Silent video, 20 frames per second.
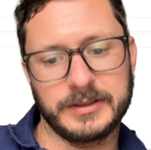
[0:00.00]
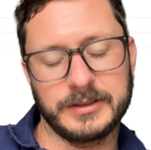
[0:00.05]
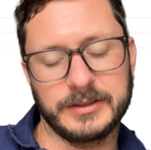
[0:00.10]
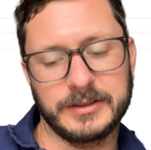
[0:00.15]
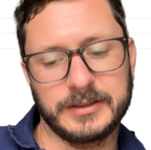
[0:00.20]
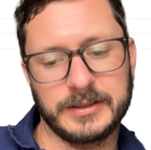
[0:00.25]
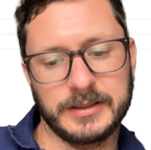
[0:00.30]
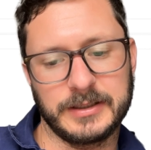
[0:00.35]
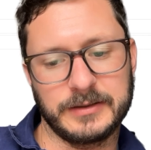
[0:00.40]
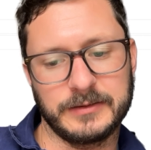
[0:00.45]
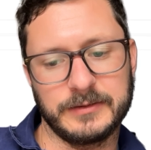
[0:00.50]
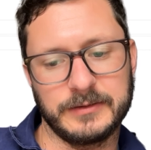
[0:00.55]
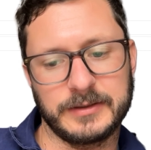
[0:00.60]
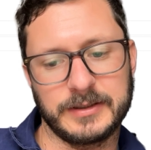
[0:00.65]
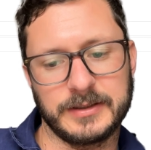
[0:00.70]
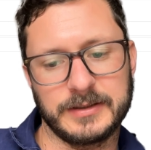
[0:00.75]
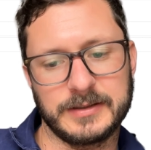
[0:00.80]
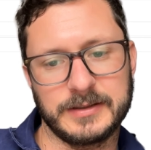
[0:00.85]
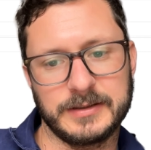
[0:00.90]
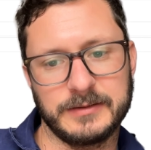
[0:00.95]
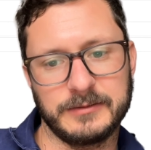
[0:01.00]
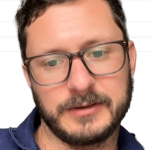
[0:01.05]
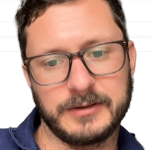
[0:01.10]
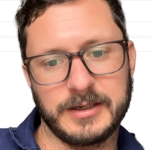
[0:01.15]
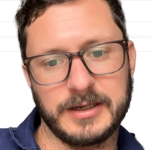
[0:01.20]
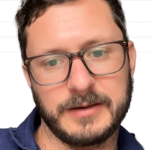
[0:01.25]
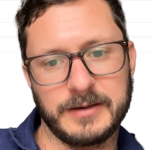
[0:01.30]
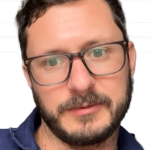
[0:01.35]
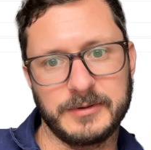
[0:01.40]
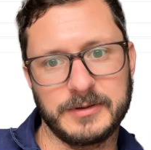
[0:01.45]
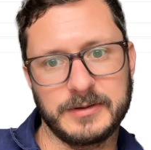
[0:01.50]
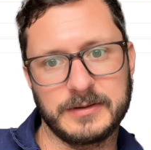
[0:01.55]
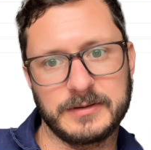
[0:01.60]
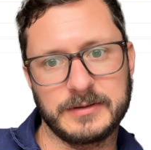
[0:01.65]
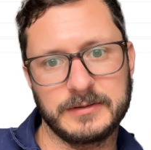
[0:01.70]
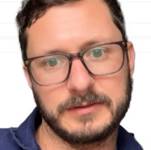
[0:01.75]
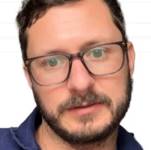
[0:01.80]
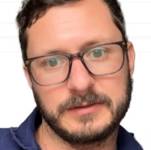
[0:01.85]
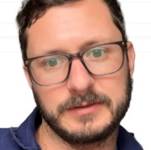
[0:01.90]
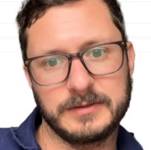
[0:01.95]
just take a look and see what
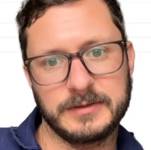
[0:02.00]
happens.